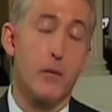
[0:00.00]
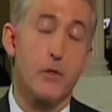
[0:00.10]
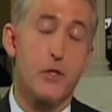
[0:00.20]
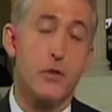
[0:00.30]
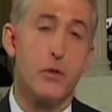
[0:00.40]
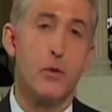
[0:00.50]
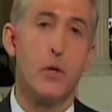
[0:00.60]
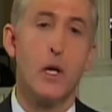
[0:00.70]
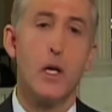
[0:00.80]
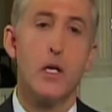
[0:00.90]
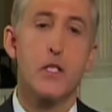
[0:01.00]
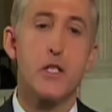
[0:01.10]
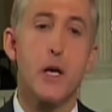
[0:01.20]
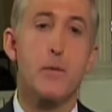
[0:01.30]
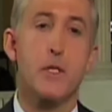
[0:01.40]
Number two,
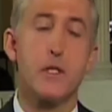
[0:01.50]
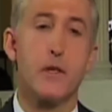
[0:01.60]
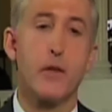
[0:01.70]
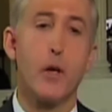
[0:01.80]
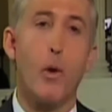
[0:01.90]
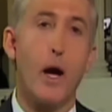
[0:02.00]
substantively,